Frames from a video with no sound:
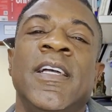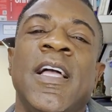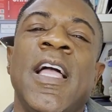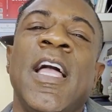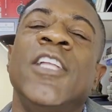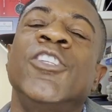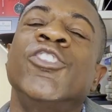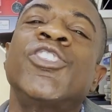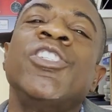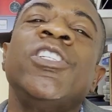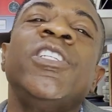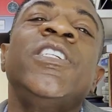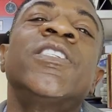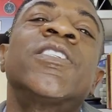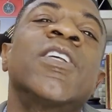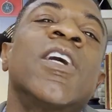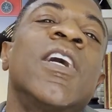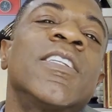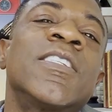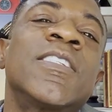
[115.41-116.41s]
And
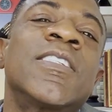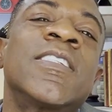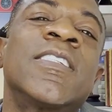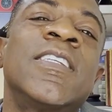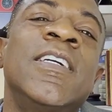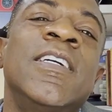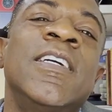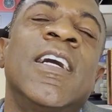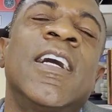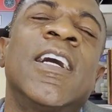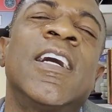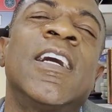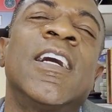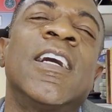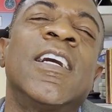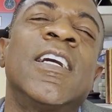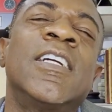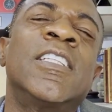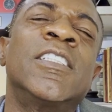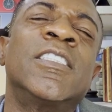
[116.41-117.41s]
Jesus,
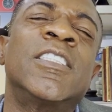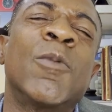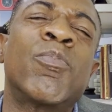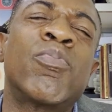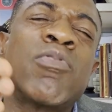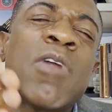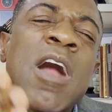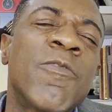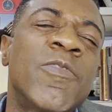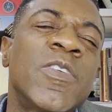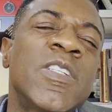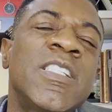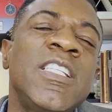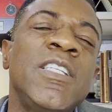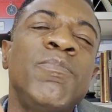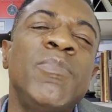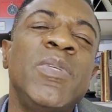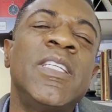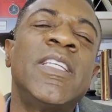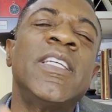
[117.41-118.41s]
the
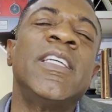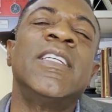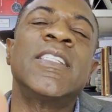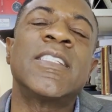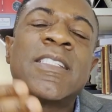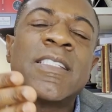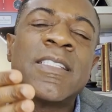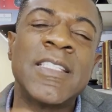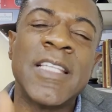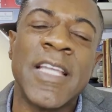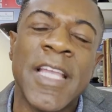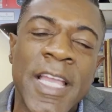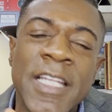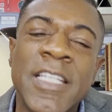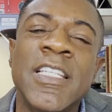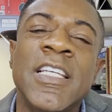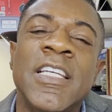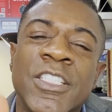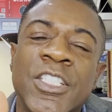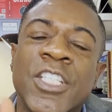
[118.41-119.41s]
prophecy begins
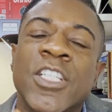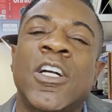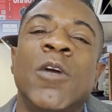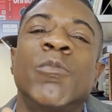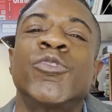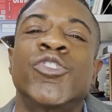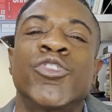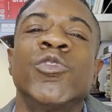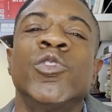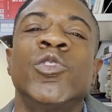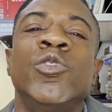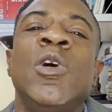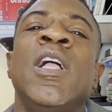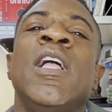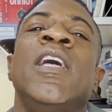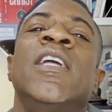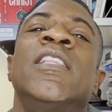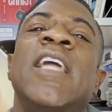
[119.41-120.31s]
then to come true